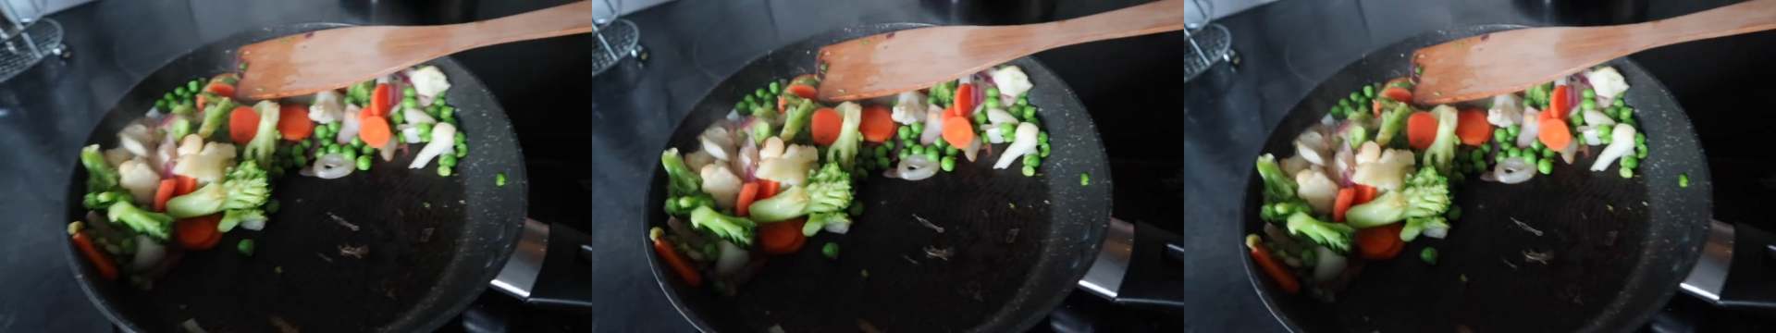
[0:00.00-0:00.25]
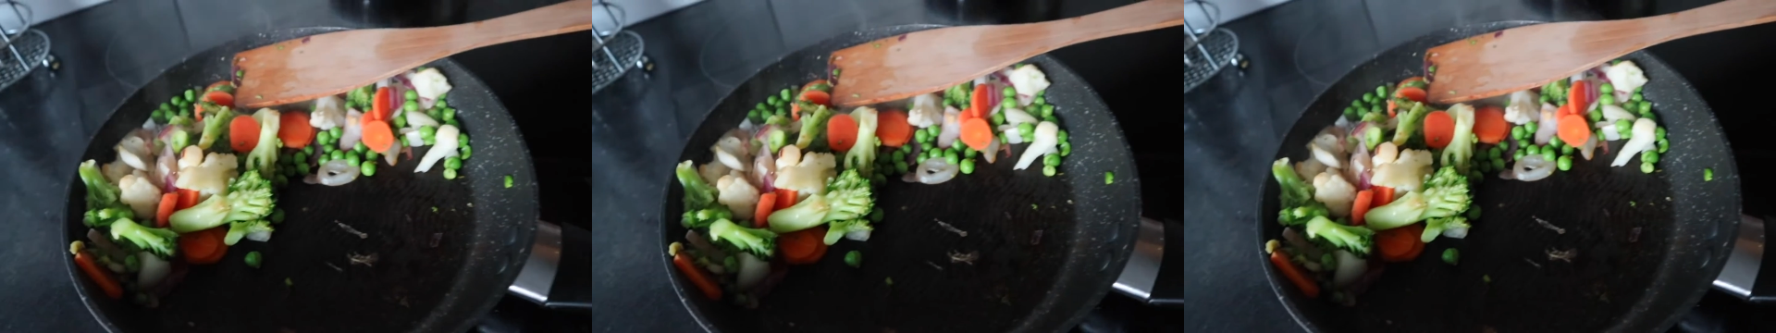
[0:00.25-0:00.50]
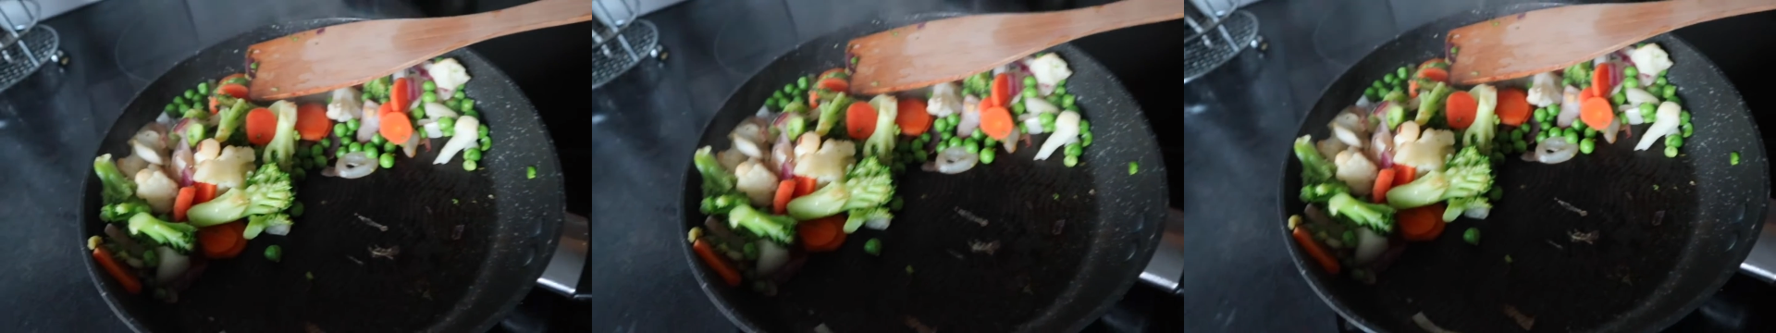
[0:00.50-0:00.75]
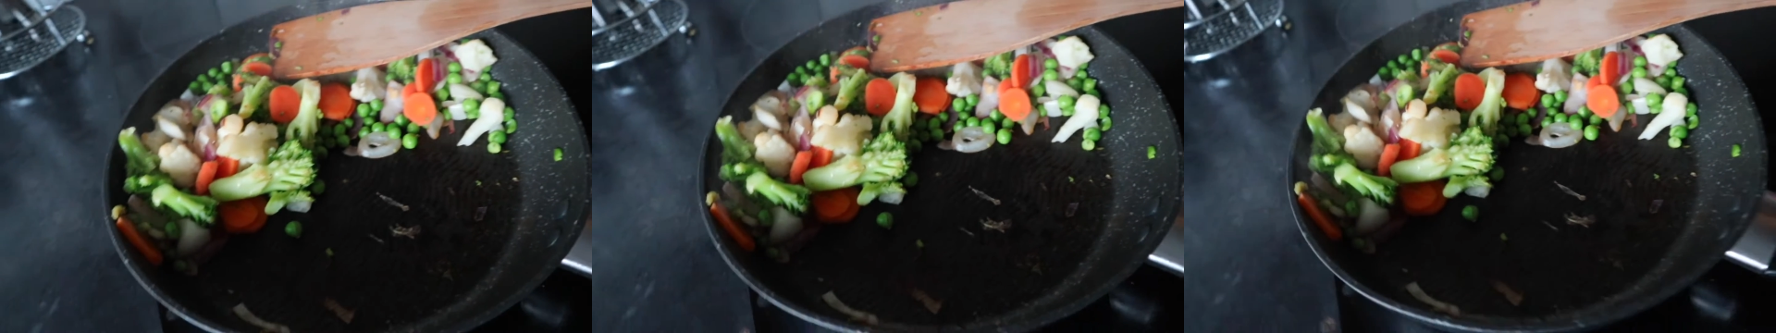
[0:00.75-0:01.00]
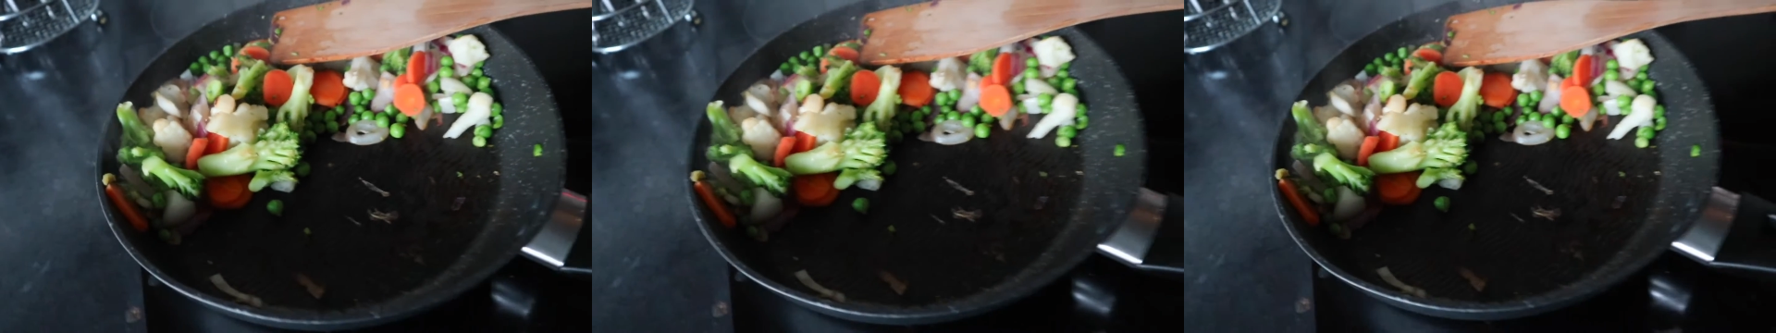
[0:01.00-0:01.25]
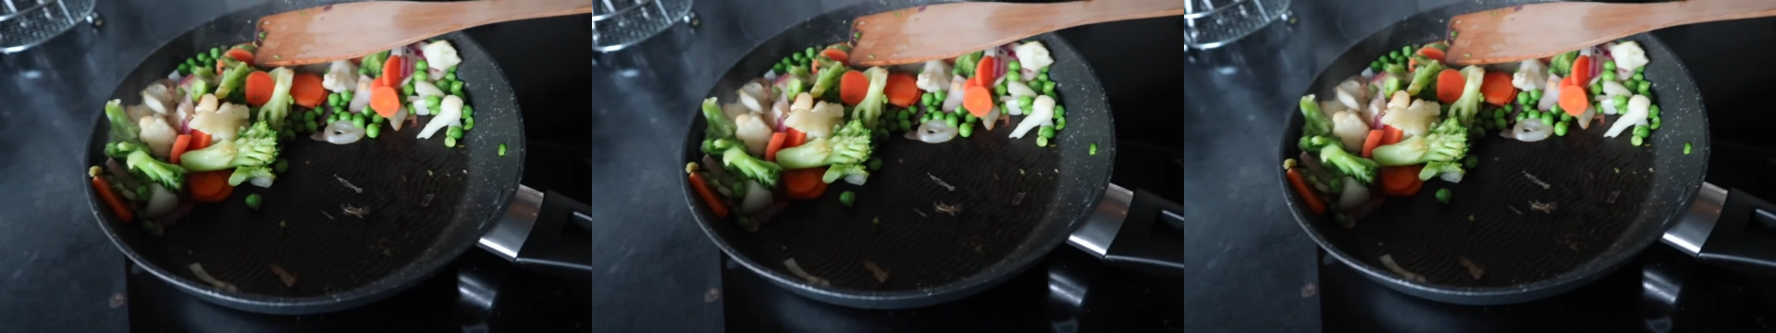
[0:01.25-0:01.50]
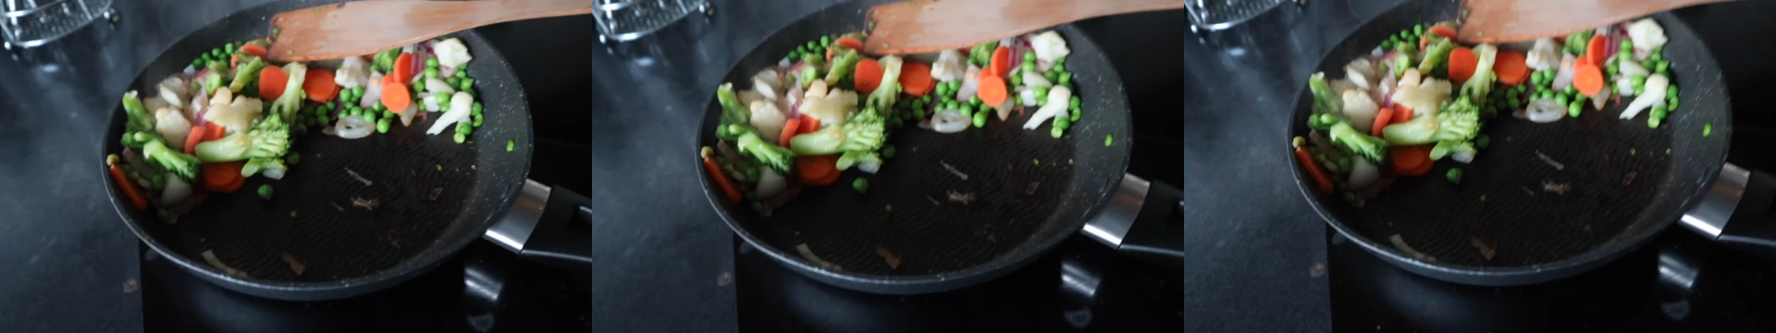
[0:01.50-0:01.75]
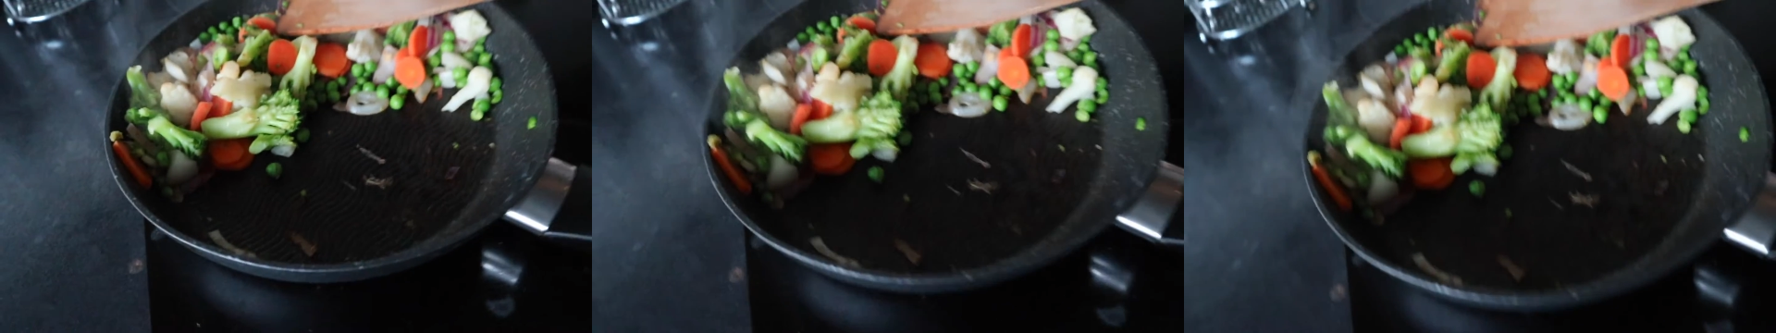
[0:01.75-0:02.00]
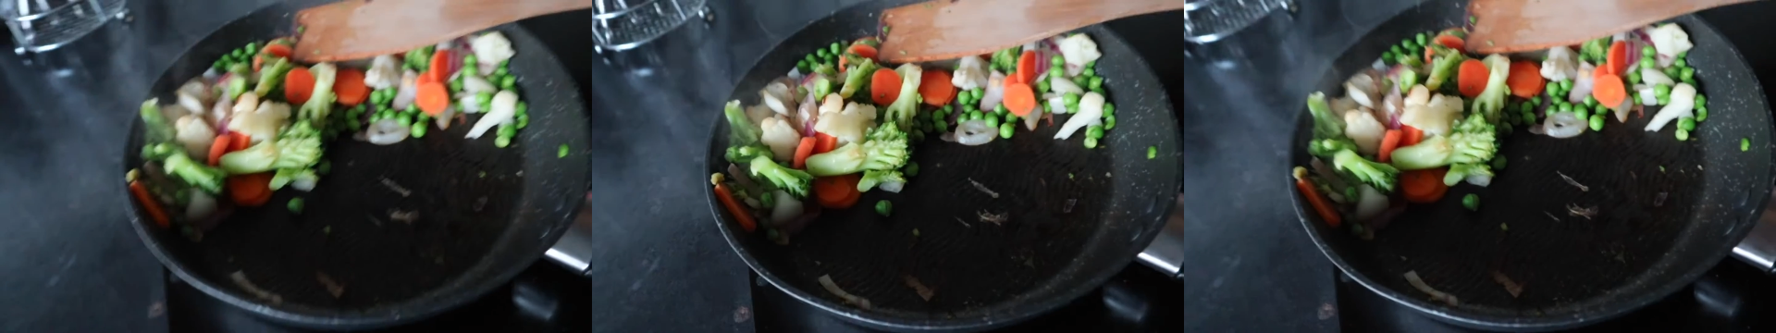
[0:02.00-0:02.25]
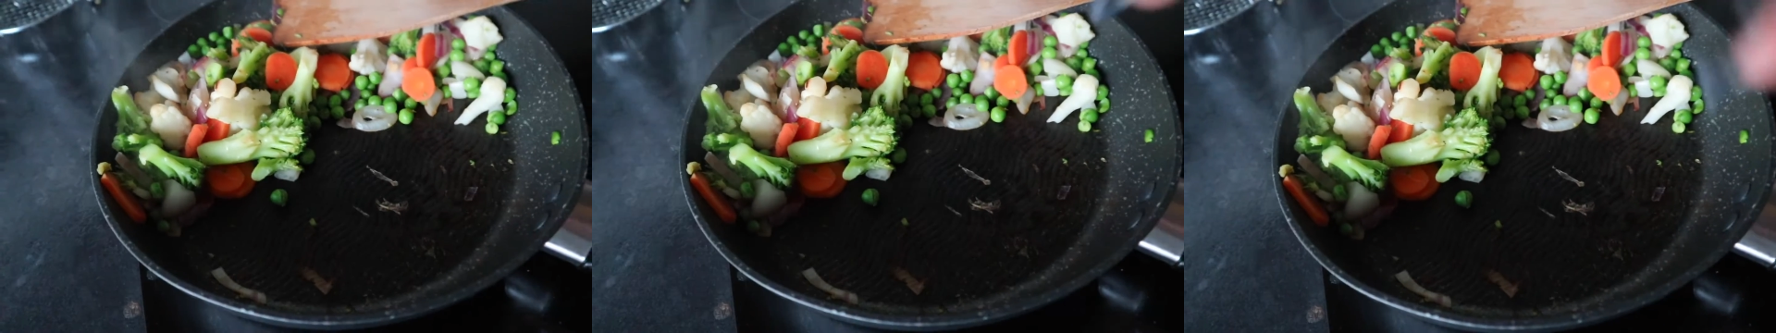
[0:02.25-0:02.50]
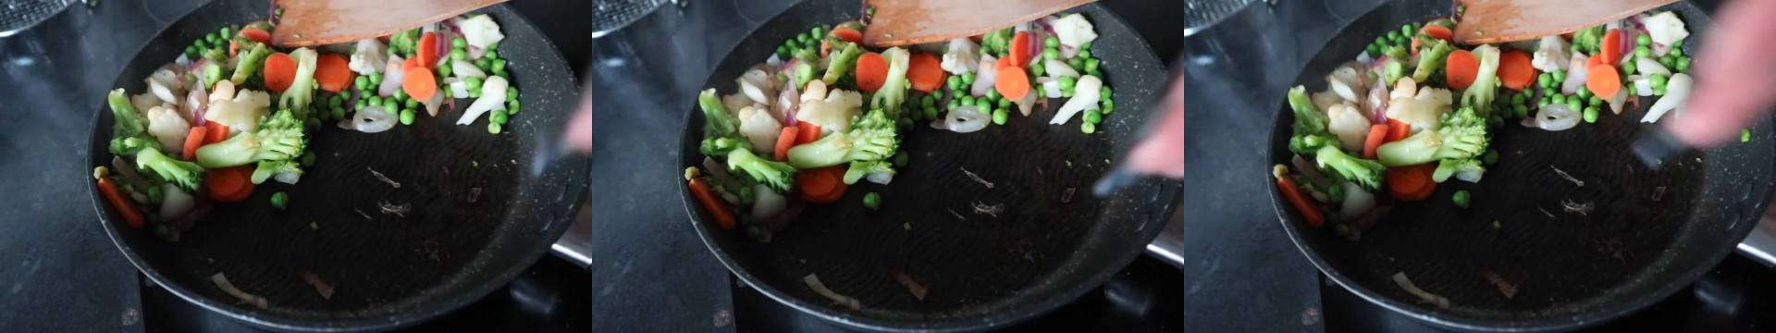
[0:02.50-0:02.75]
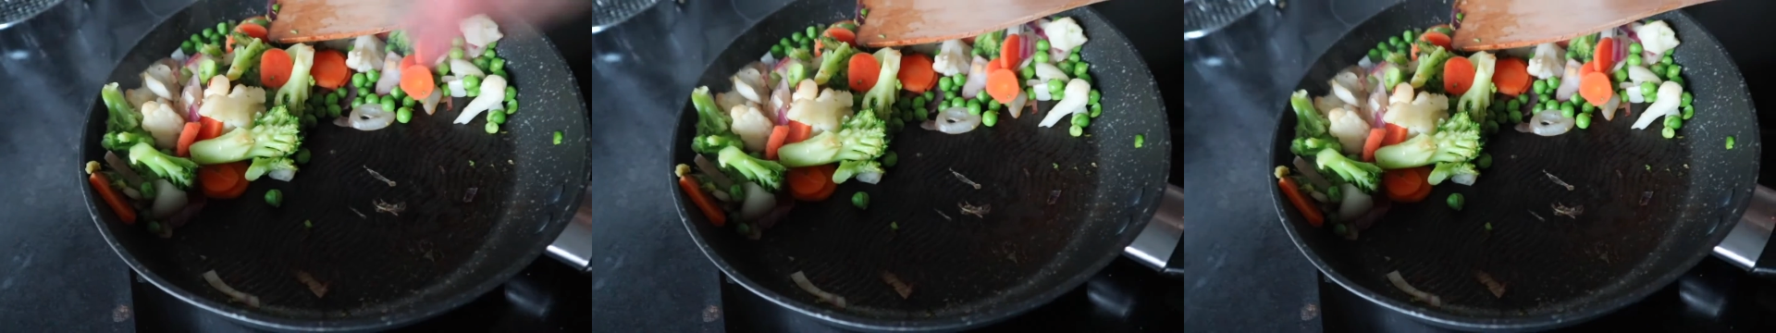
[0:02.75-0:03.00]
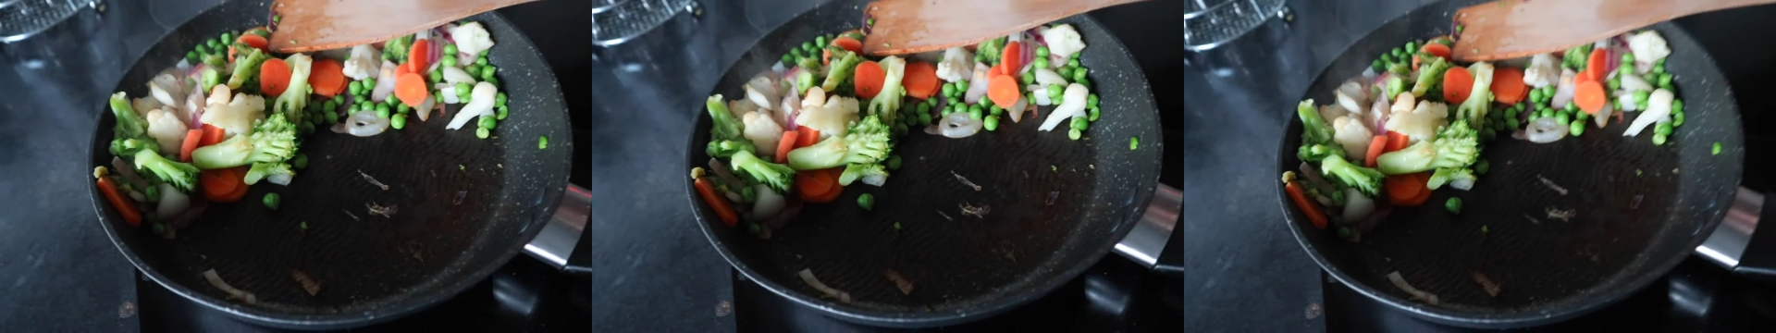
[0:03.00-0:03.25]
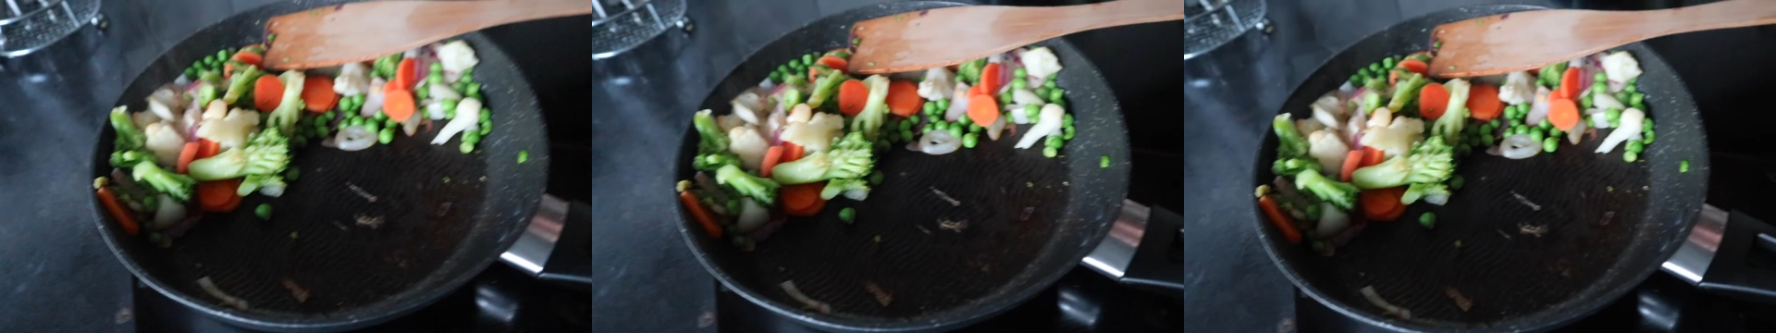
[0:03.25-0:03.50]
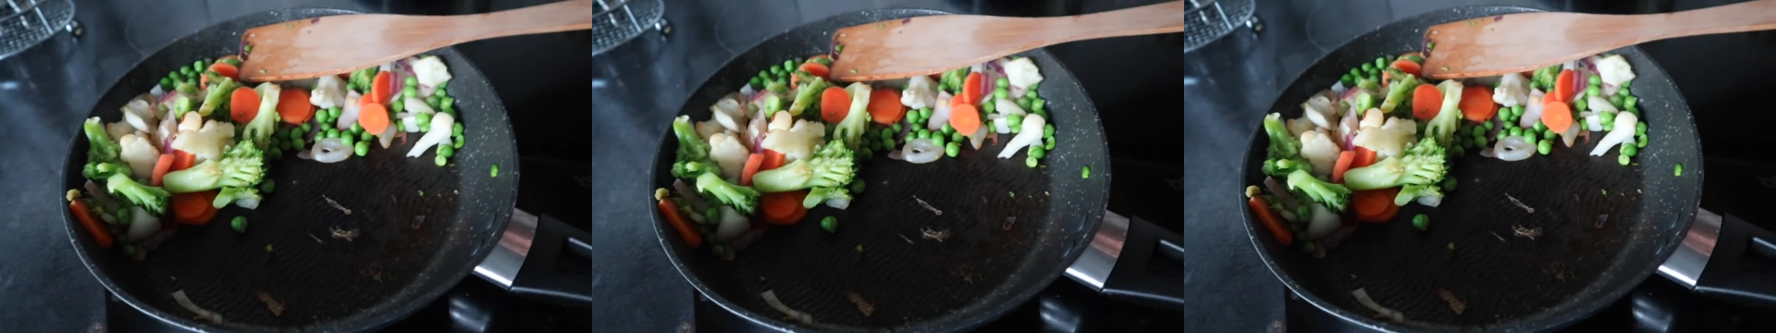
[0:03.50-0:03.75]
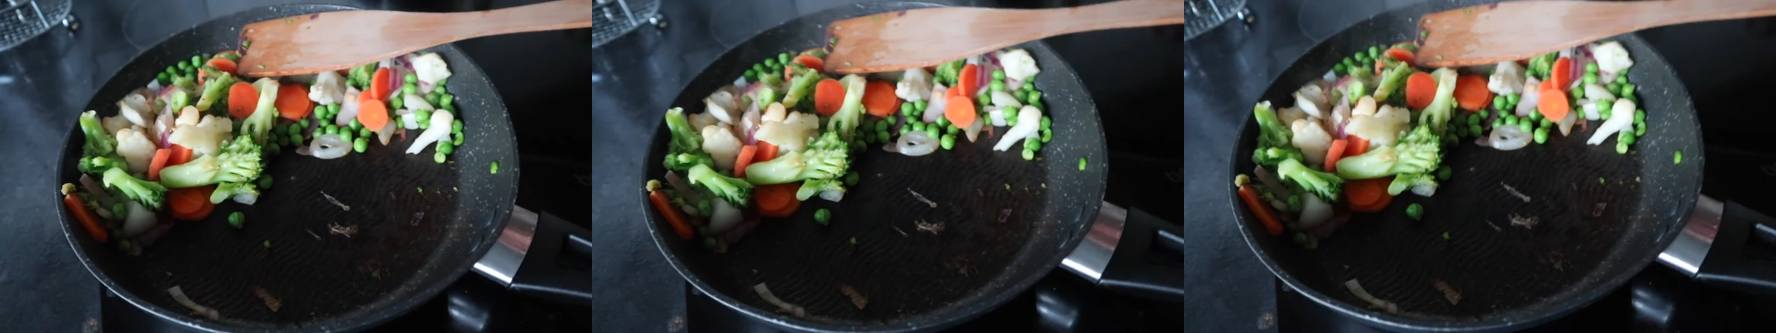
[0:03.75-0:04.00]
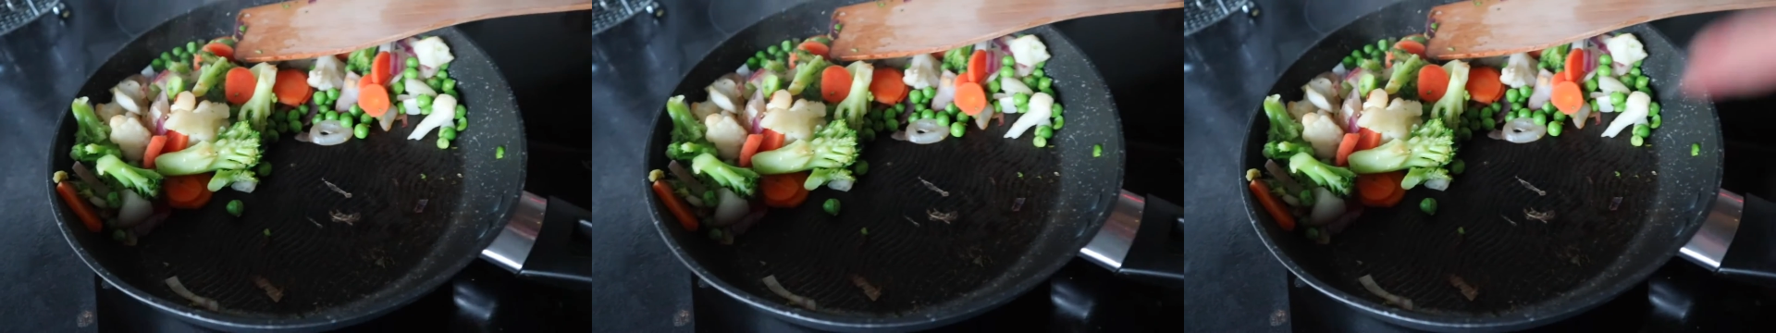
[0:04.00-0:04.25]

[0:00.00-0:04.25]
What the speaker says: No face is visible, so there are no lips to read.